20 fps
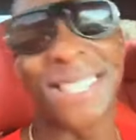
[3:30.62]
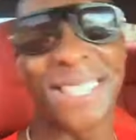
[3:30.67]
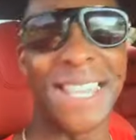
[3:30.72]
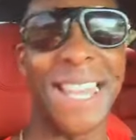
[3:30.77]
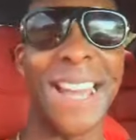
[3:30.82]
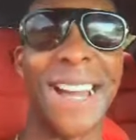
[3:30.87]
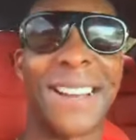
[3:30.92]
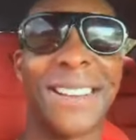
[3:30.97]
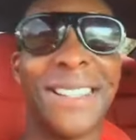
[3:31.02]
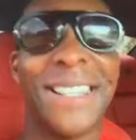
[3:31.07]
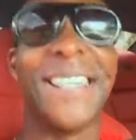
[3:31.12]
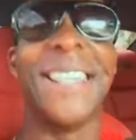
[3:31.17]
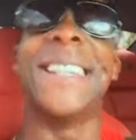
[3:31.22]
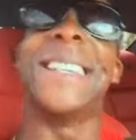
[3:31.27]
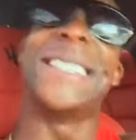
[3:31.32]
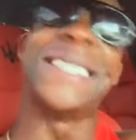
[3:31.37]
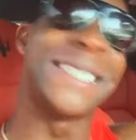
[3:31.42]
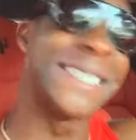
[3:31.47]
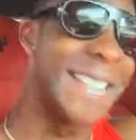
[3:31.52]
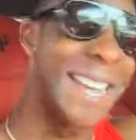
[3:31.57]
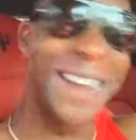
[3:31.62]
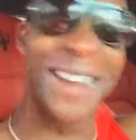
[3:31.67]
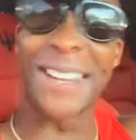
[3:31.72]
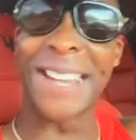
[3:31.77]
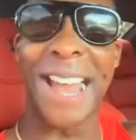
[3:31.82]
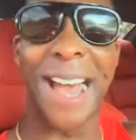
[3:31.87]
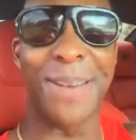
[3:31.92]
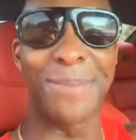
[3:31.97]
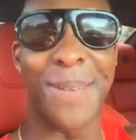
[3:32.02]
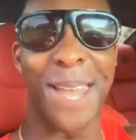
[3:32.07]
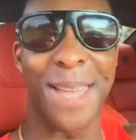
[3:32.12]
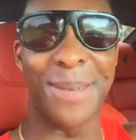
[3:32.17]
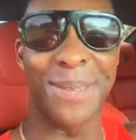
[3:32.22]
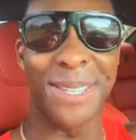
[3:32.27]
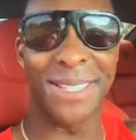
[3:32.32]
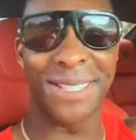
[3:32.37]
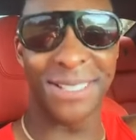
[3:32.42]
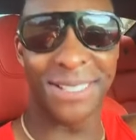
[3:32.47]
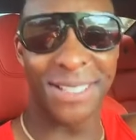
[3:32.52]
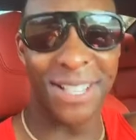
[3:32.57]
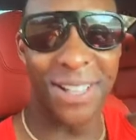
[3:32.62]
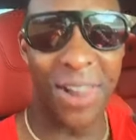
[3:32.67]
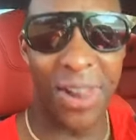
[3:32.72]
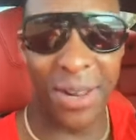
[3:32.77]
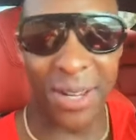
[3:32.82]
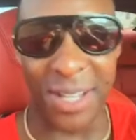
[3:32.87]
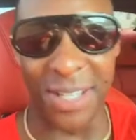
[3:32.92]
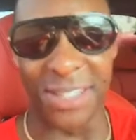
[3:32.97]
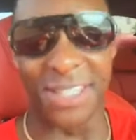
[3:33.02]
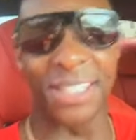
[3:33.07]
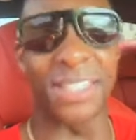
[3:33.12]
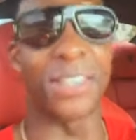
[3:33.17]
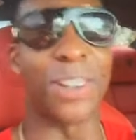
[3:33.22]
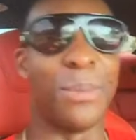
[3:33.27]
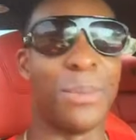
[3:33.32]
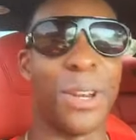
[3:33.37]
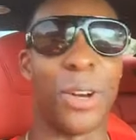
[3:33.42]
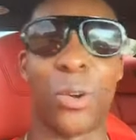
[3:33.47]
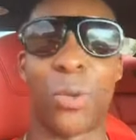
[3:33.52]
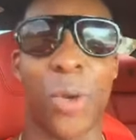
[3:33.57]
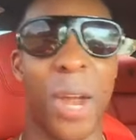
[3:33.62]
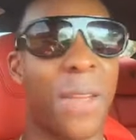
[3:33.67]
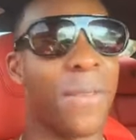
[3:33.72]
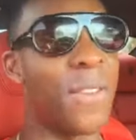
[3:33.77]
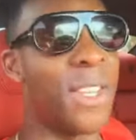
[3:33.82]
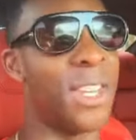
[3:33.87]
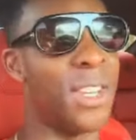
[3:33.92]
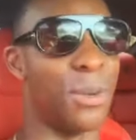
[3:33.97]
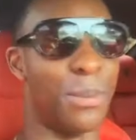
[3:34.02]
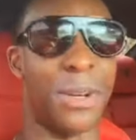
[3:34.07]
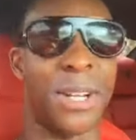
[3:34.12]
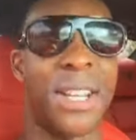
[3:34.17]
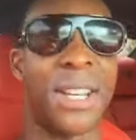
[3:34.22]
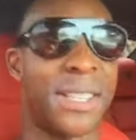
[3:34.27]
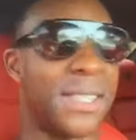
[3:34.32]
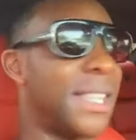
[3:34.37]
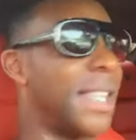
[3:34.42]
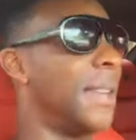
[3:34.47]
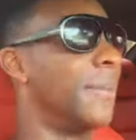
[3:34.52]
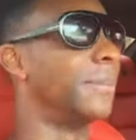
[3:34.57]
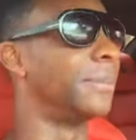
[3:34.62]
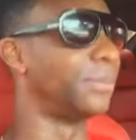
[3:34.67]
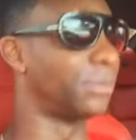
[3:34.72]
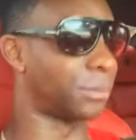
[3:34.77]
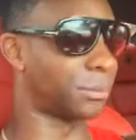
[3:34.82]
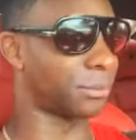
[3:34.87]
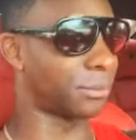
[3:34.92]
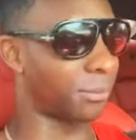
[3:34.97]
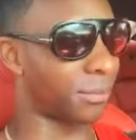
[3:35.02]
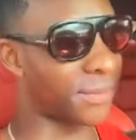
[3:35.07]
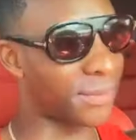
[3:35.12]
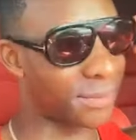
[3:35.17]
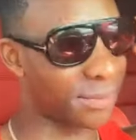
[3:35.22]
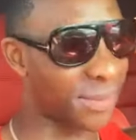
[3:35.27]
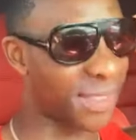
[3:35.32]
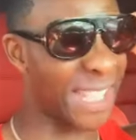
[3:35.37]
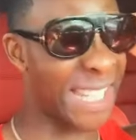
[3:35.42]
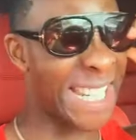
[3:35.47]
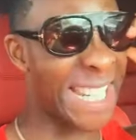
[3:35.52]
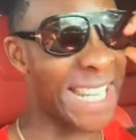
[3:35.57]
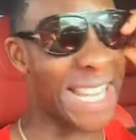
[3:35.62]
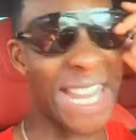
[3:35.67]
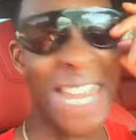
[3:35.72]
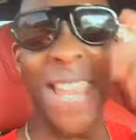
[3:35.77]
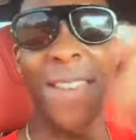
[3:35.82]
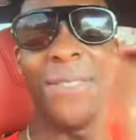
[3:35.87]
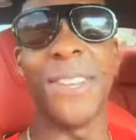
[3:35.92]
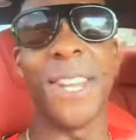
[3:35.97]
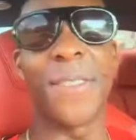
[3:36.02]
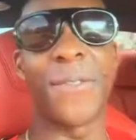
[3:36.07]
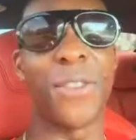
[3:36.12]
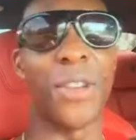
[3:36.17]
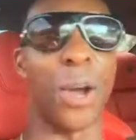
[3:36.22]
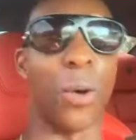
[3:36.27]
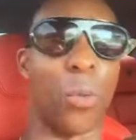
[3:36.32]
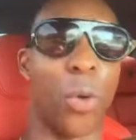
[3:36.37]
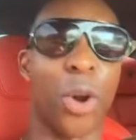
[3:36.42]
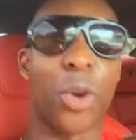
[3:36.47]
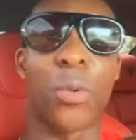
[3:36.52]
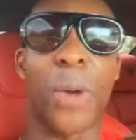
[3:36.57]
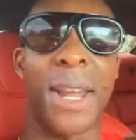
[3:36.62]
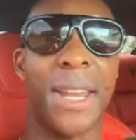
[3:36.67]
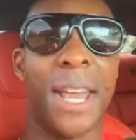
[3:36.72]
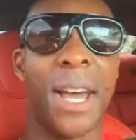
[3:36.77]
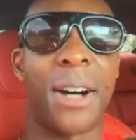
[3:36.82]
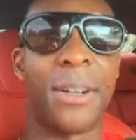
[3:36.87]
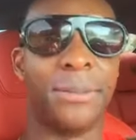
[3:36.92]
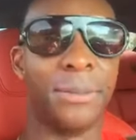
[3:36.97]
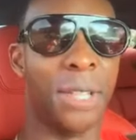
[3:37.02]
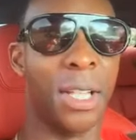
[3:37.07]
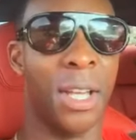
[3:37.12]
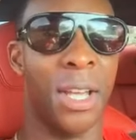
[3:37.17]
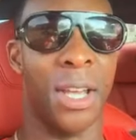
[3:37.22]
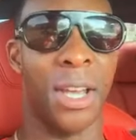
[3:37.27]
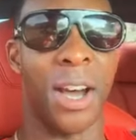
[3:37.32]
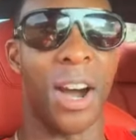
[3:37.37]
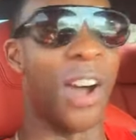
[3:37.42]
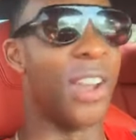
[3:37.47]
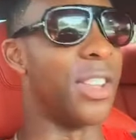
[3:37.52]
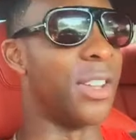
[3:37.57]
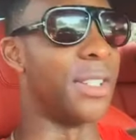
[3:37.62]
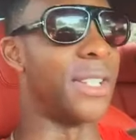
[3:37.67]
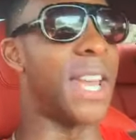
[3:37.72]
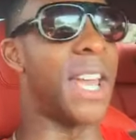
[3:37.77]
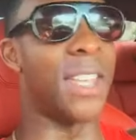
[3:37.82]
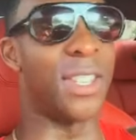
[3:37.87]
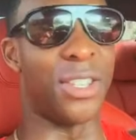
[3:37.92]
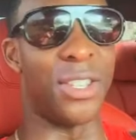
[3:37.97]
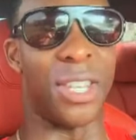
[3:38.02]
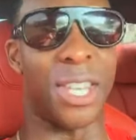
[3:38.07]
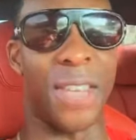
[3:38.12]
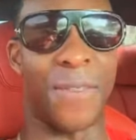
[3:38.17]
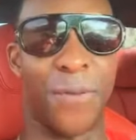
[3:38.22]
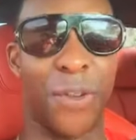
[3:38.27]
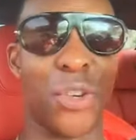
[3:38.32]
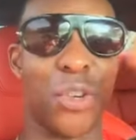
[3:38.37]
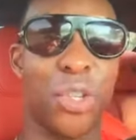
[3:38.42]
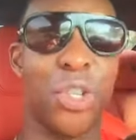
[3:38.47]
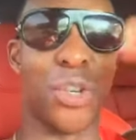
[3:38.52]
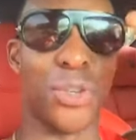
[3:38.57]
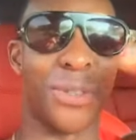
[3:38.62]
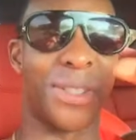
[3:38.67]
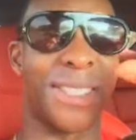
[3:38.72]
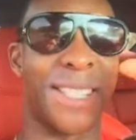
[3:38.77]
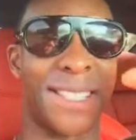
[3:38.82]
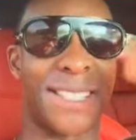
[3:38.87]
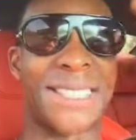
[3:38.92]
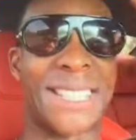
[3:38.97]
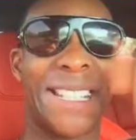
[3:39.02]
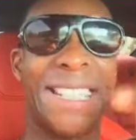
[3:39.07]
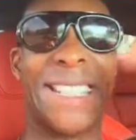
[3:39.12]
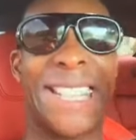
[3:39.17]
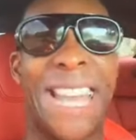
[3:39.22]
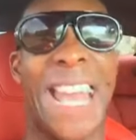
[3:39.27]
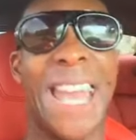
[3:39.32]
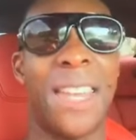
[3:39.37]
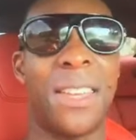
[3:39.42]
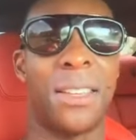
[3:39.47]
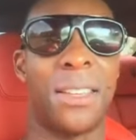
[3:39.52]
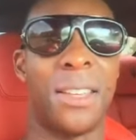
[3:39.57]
share, share it out, baby. Because this is going to be a great video. Because, see, even if you're at work right now on your day, if you use this today